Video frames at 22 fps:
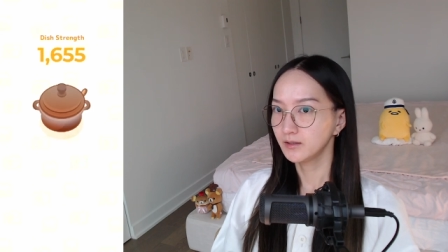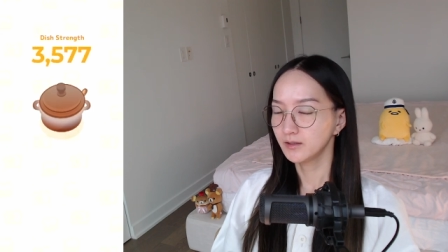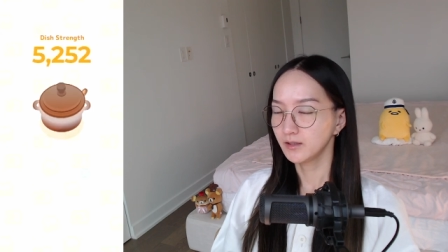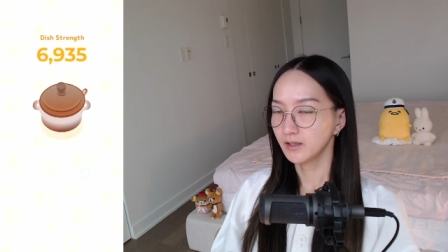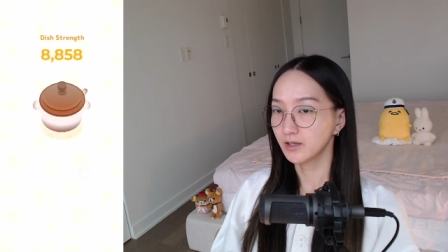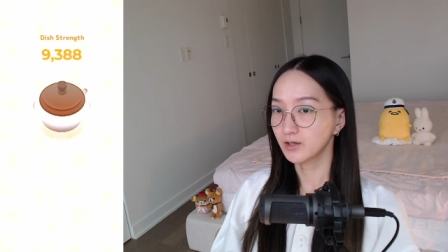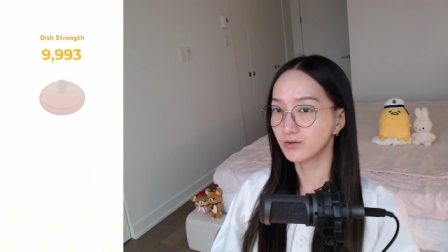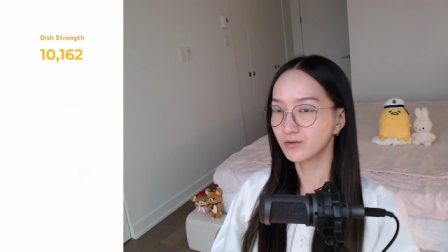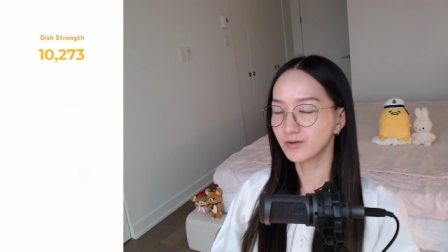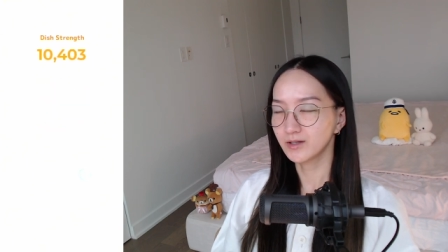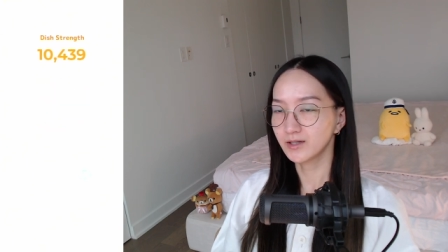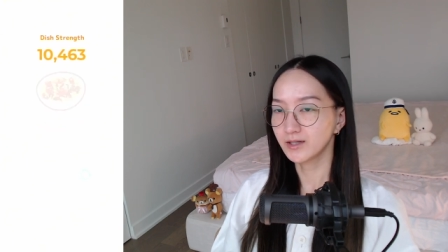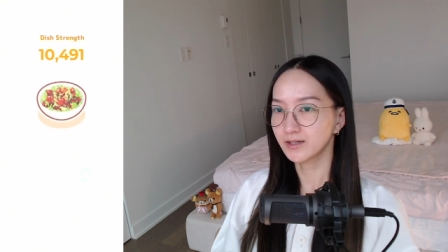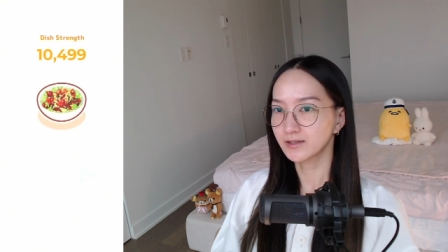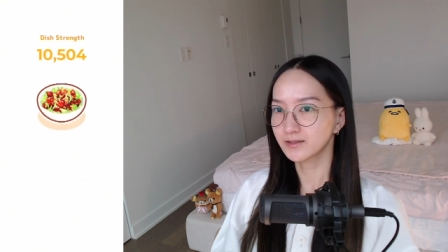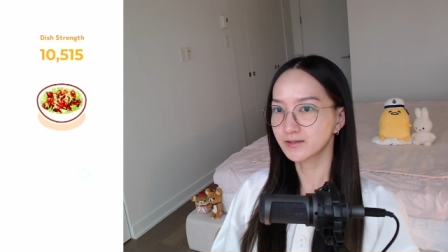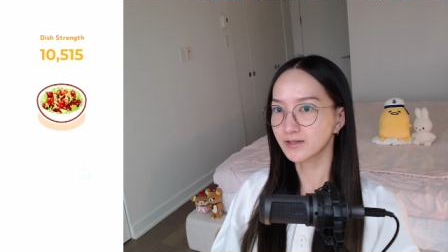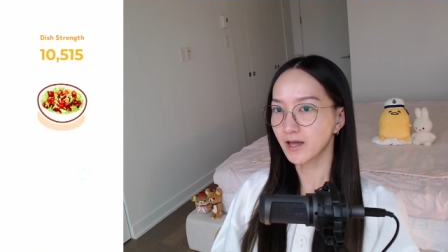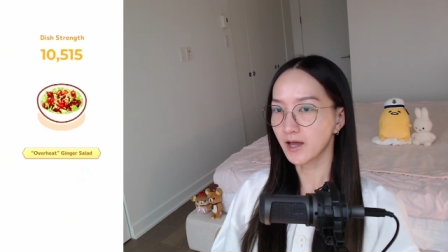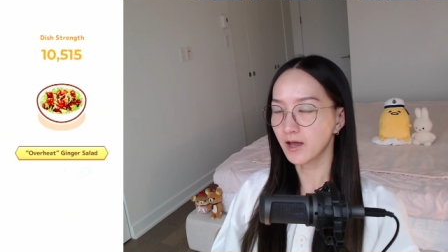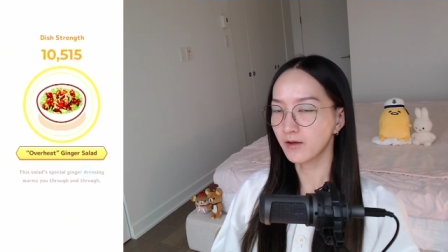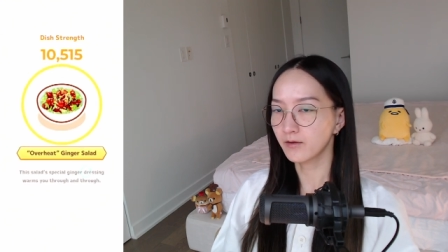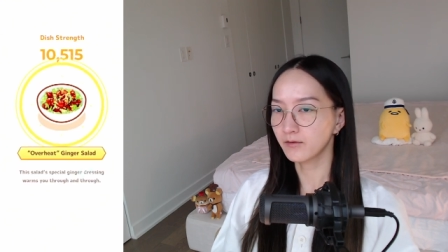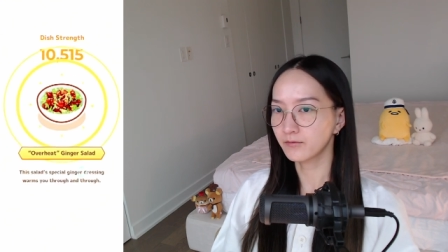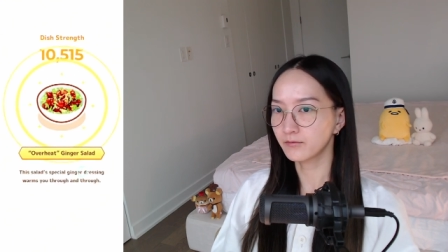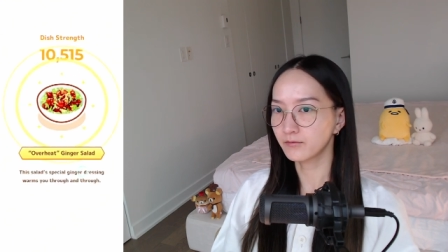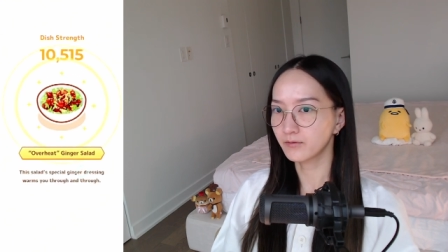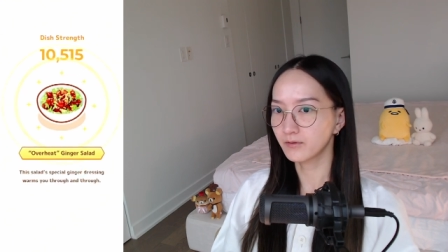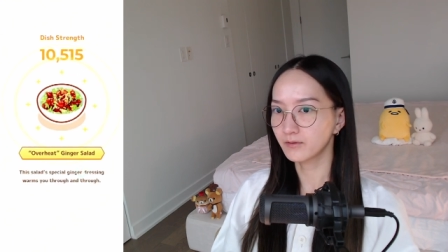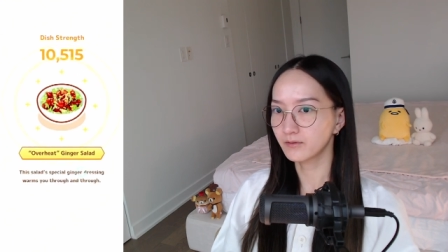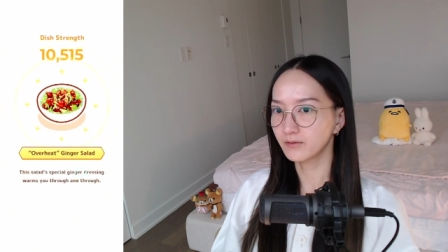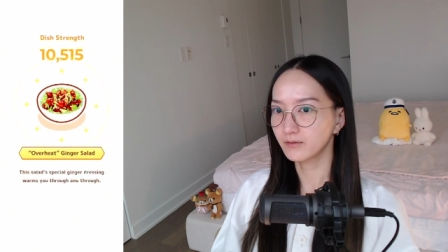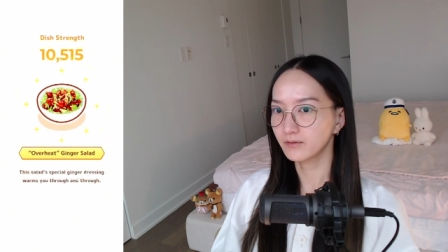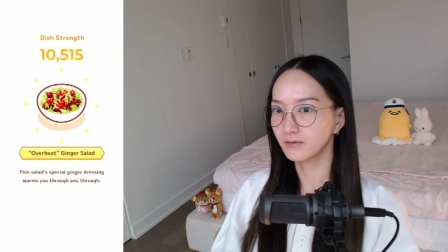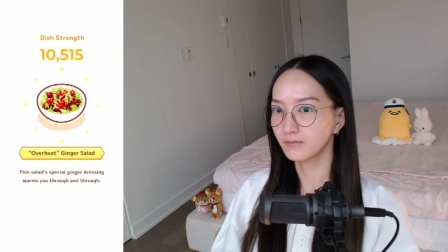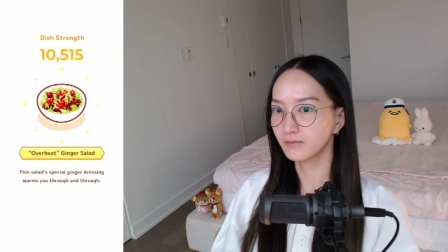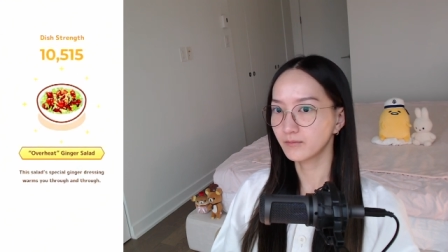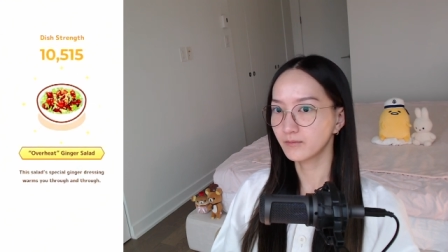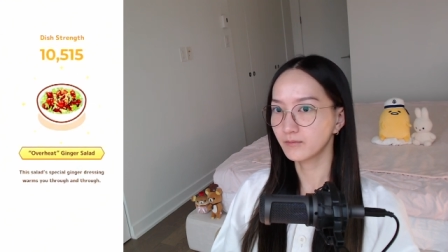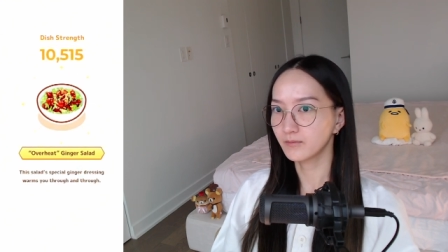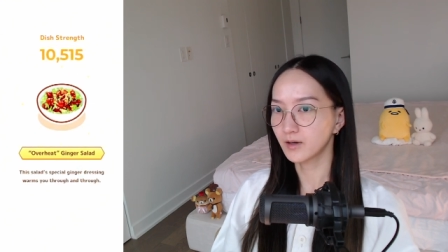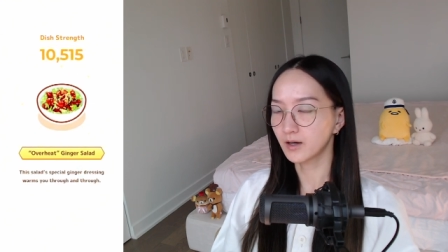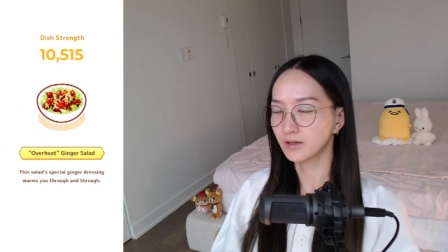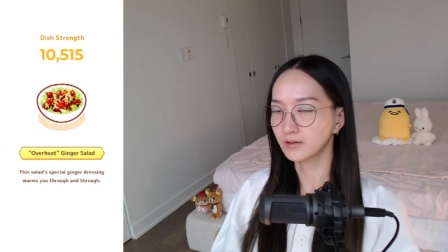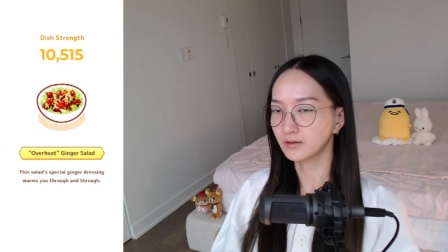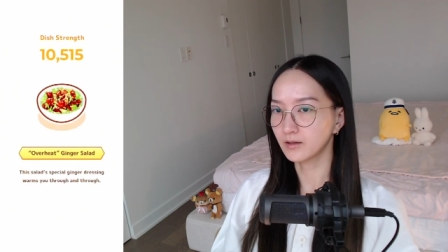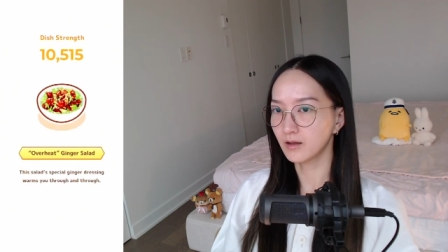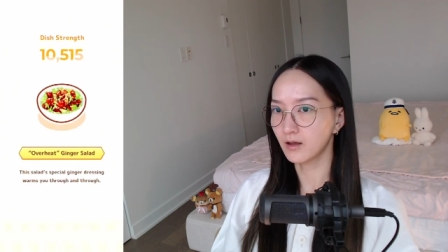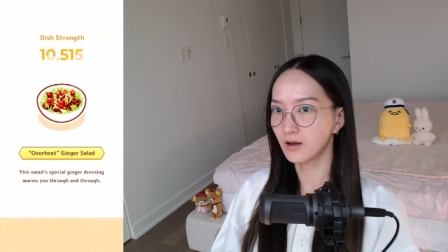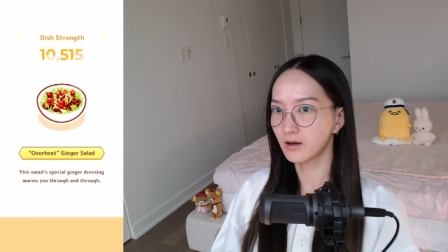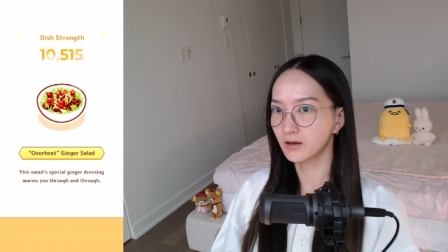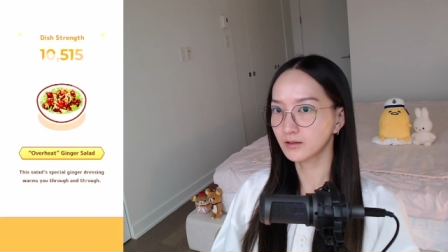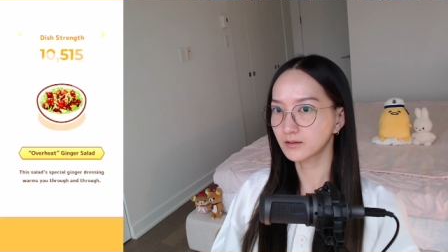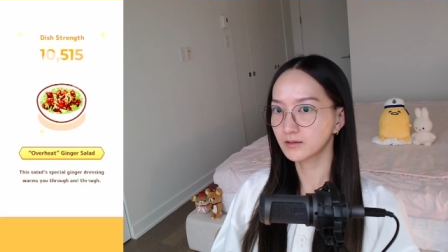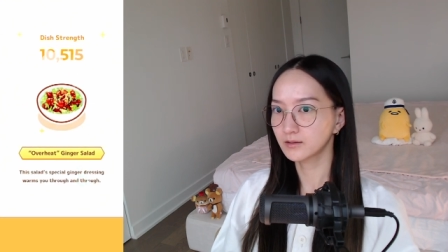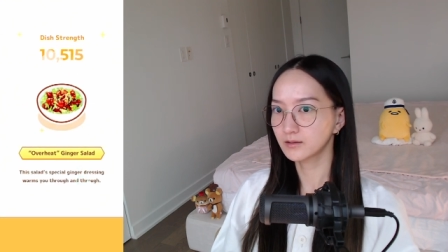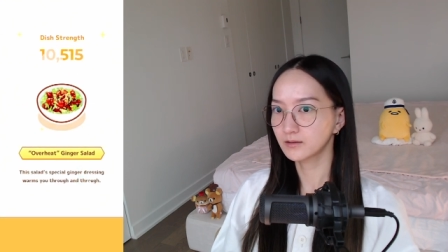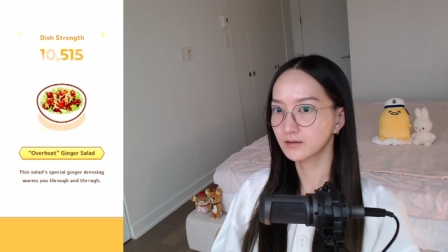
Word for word: ingredients that I've unlocked.